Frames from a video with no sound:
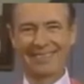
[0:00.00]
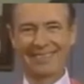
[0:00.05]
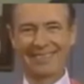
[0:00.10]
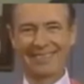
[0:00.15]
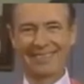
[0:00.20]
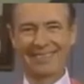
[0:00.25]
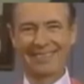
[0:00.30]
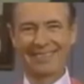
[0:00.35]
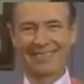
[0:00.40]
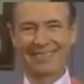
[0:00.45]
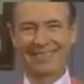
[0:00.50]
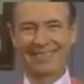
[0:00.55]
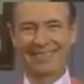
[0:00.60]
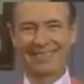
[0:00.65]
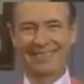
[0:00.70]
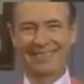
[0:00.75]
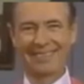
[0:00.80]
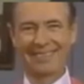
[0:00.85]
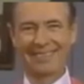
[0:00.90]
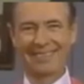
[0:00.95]

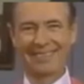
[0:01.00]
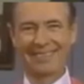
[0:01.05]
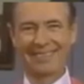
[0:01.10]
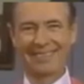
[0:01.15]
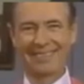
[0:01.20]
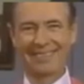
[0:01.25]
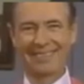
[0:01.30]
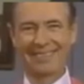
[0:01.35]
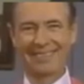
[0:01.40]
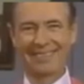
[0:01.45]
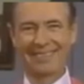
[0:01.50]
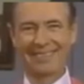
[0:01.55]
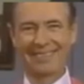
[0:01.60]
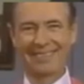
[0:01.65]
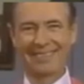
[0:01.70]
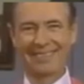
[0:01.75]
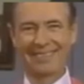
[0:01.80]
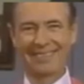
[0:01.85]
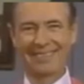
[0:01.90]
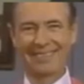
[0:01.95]

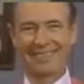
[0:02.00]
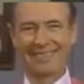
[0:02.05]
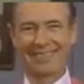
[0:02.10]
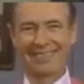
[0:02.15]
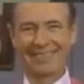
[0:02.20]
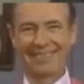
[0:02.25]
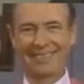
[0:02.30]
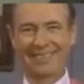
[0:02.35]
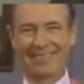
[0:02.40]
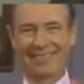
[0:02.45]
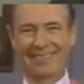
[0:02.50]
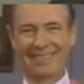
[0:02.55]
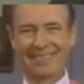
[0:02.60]
The person shown says nothing.